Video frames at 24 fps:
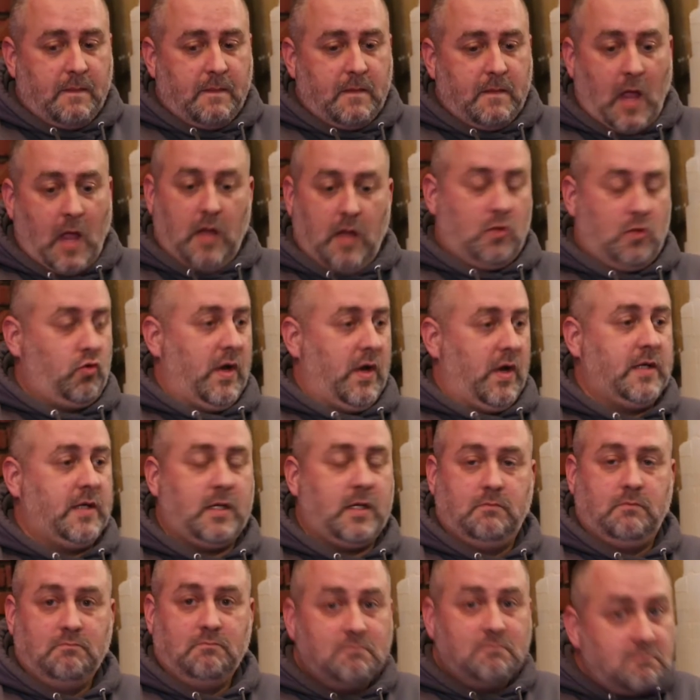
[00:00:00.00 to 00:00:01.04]
hey,
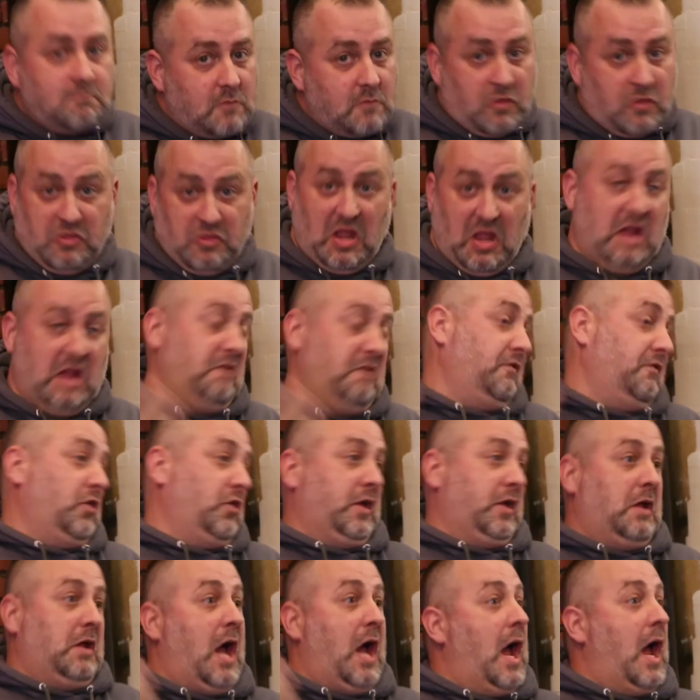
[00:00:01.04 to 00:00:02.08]
granted,
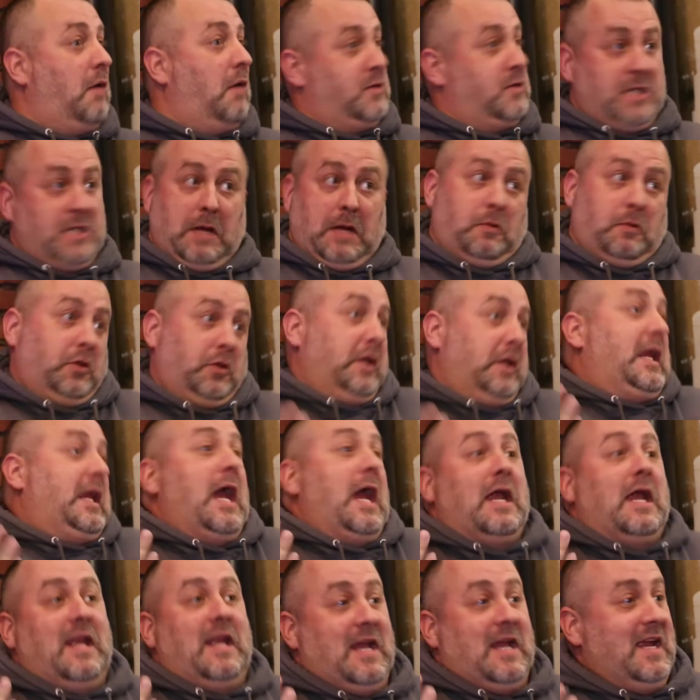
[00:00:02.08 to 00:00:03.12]
thankfully I was able to
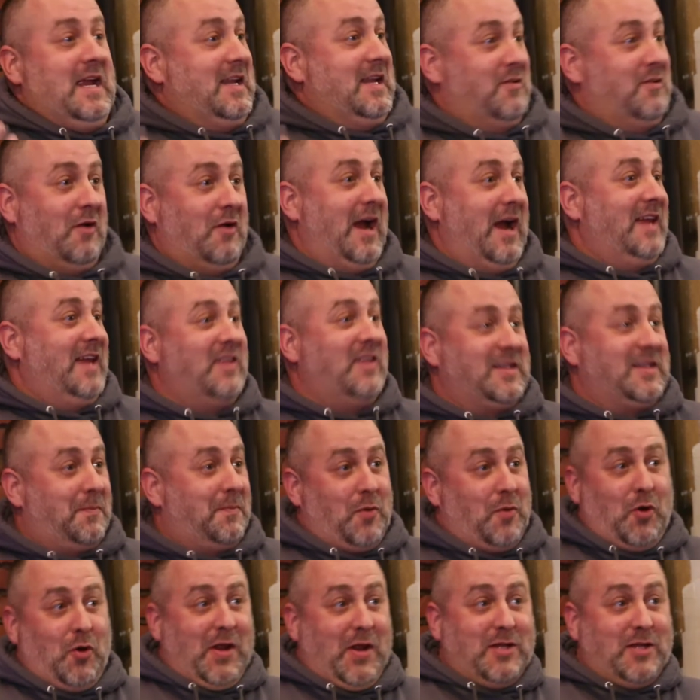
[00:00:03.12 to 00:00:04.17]
get in, right? Like the
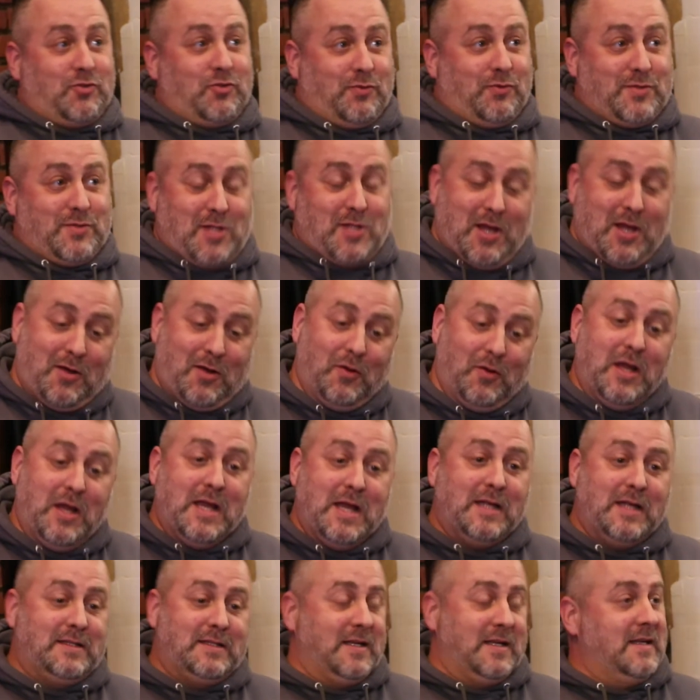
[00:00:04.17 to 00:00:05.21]
board entry was low.
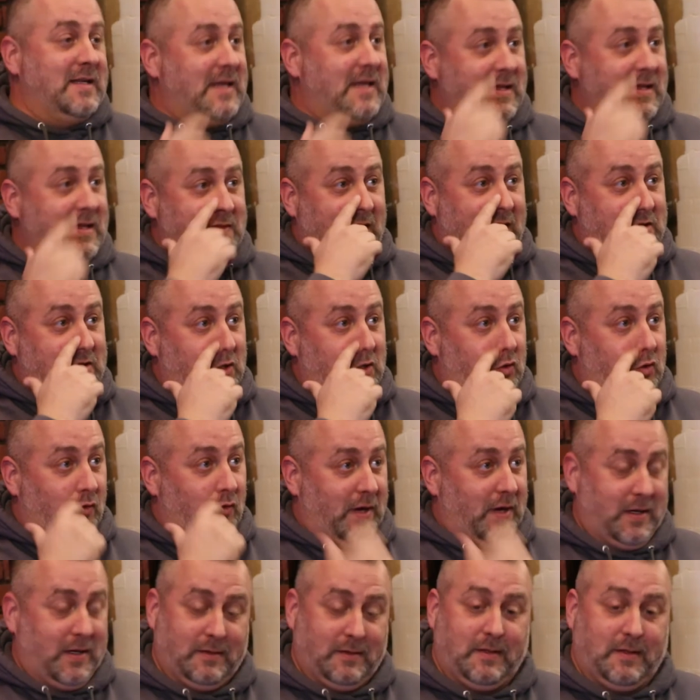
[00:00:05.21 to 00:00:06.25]
Didn't need that
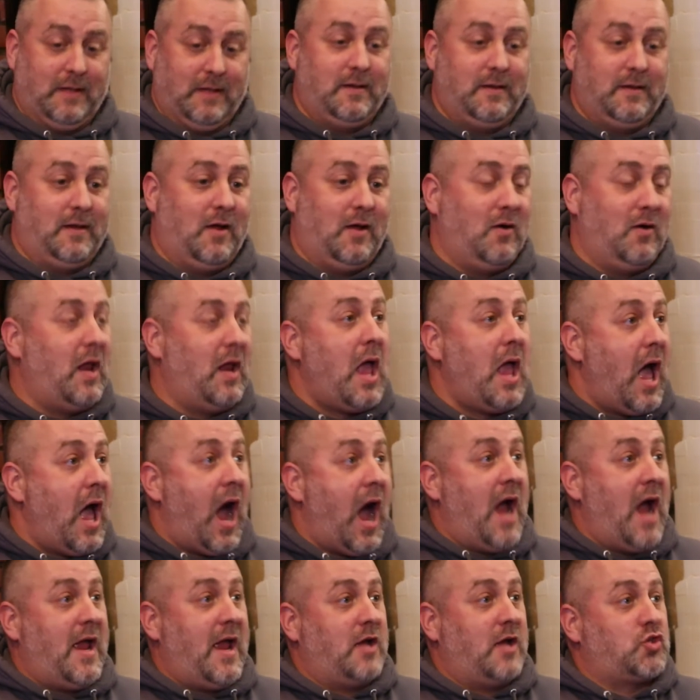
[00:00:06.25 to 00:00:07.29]
degree. Did you know
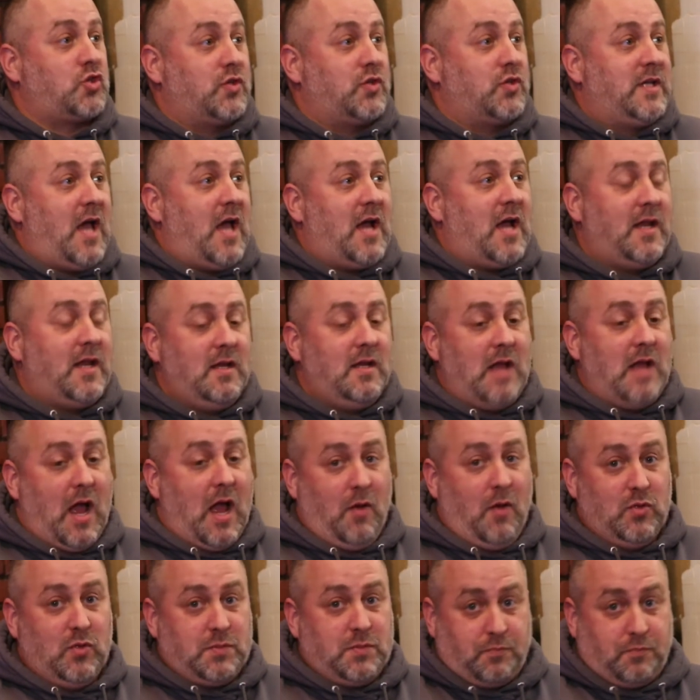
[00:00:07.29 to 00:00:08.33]
I actually got in,
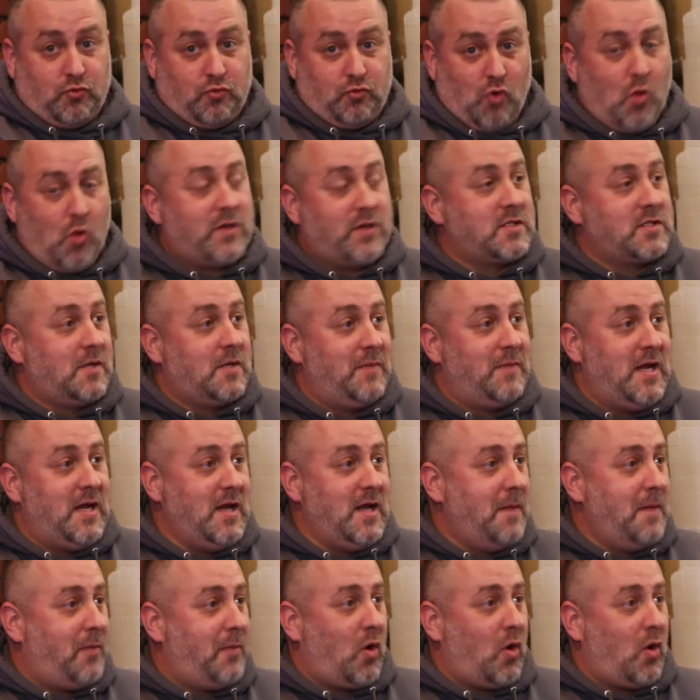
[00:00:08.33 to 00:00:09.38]
I was broke as could be, and
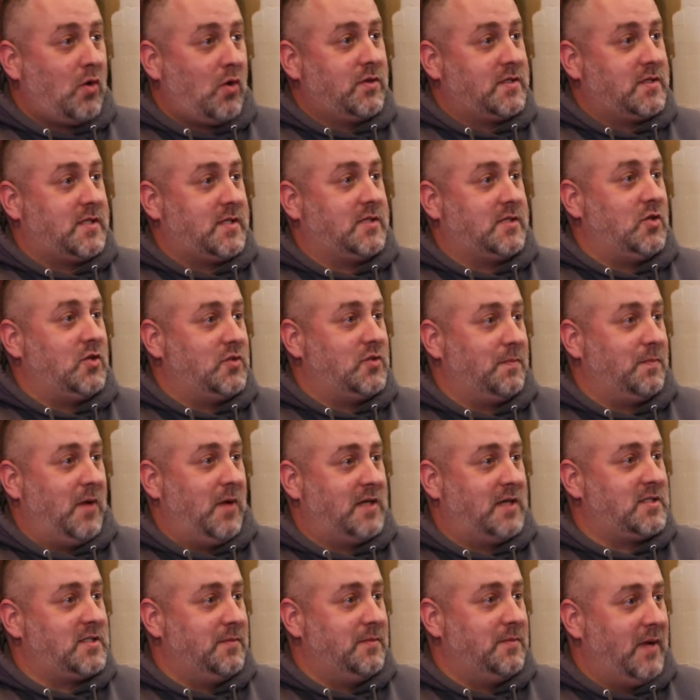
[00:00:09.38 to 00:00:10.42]
I borrowed the six hundred
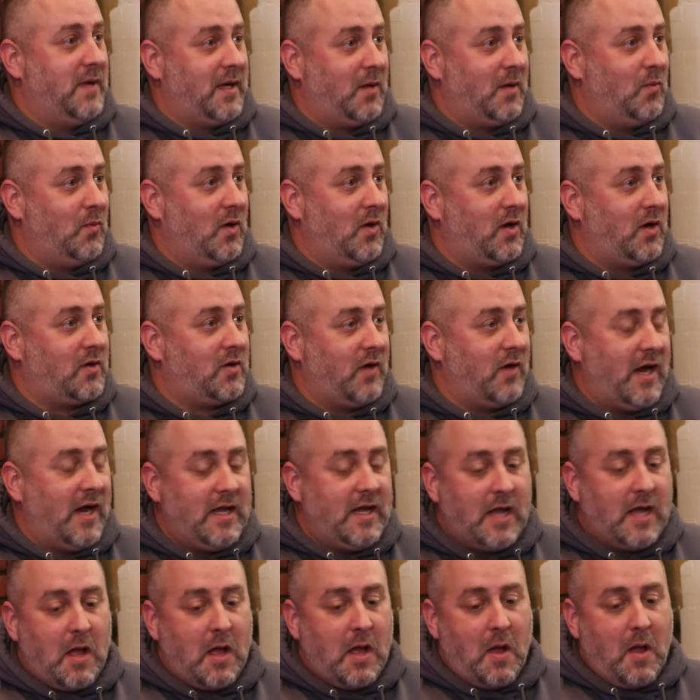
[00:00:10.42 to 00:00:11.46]
bucks to make it work,
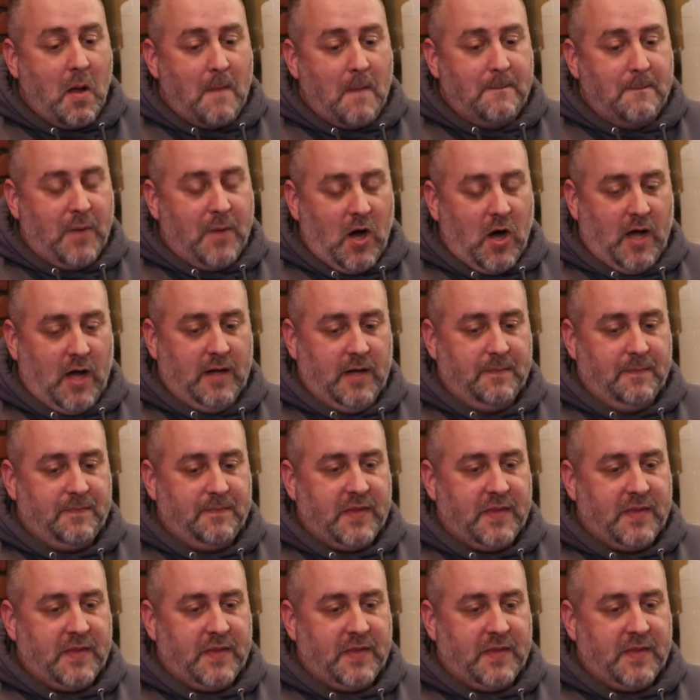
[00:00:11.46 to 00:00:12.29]
right? But